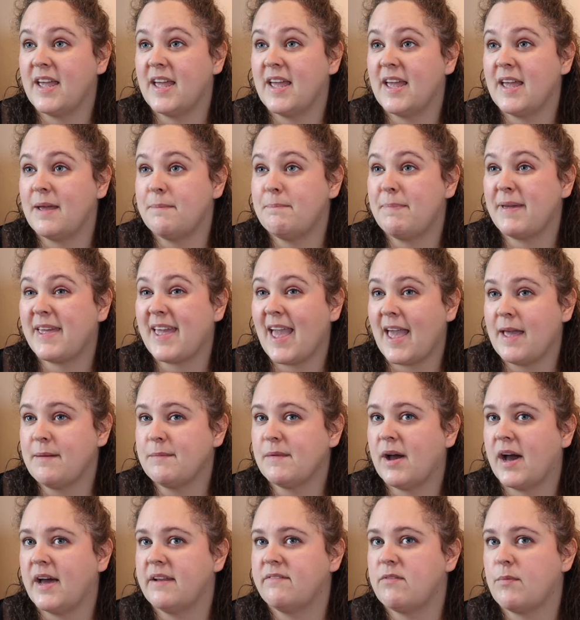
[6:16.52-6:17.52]
it became
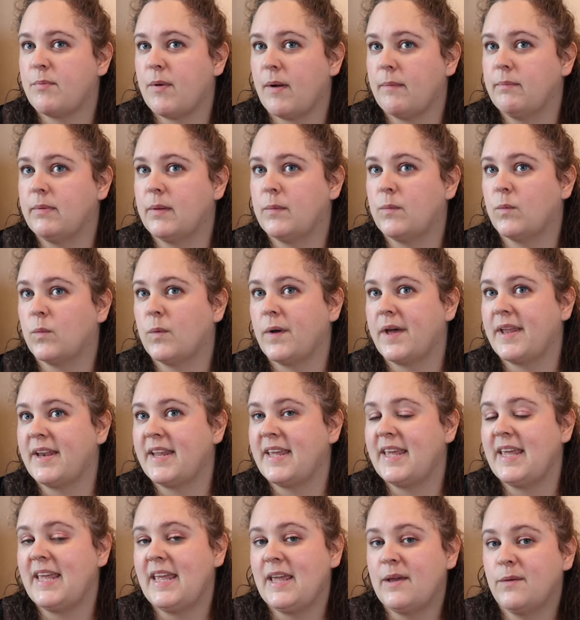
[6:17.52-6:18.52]
kind of a problem when
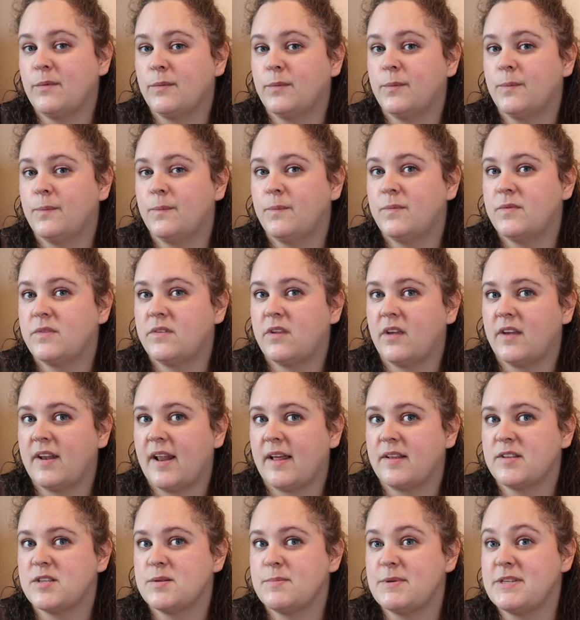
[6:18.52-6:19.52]
he turned
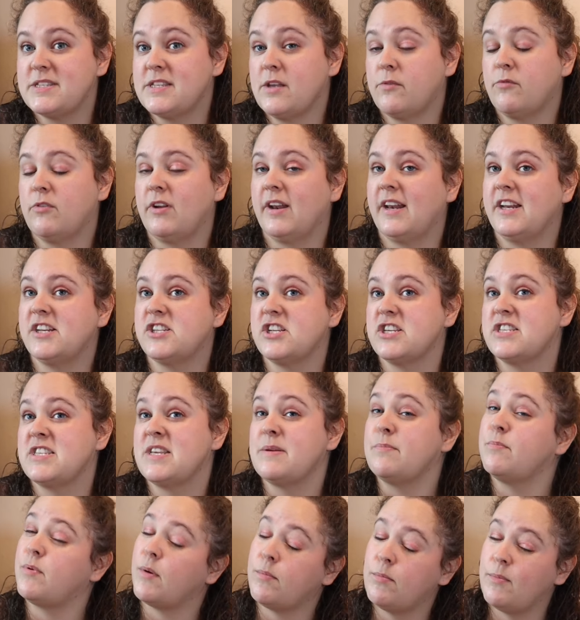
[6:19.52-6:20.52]
out to be so religious
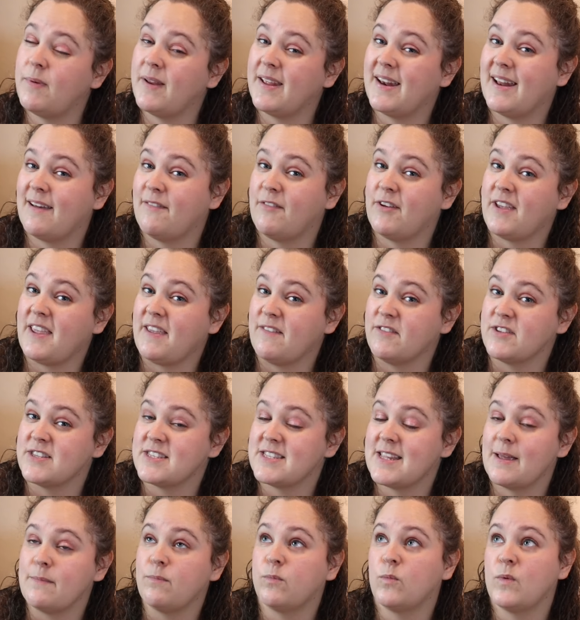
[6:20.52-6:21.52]
he probably never even
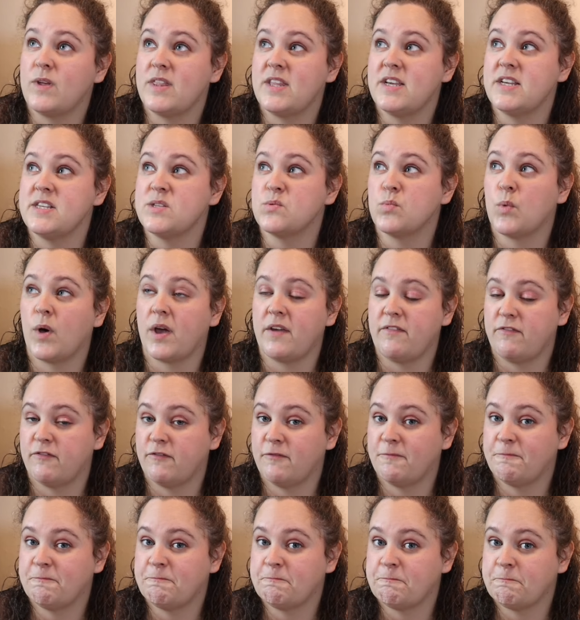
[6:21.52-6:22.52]
slept with his wife.
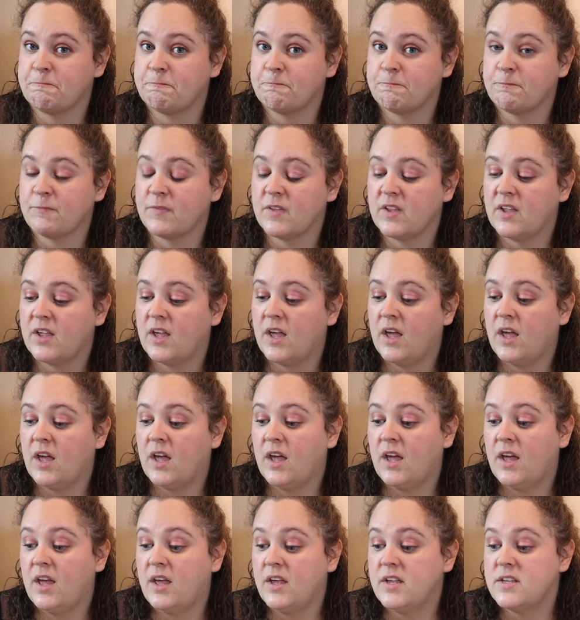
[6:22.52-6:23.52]

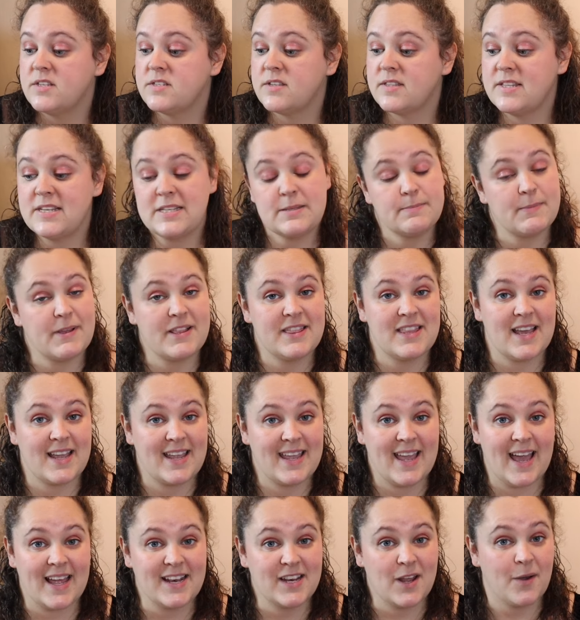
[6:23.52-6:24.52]
So this meant that
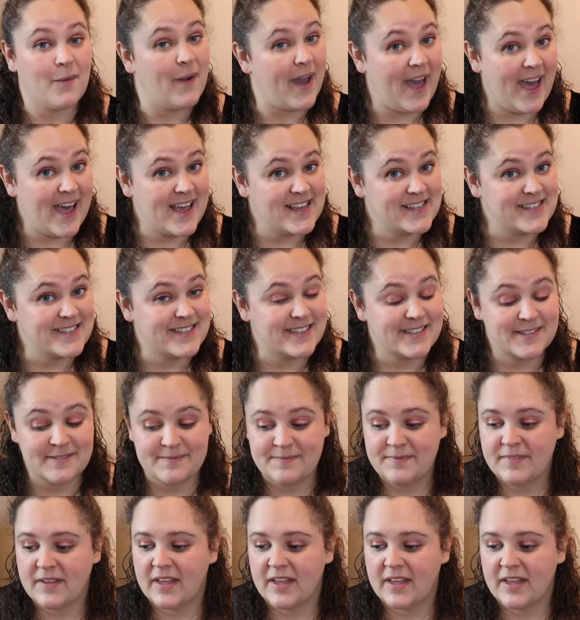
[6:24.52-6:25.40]
he had no heirs.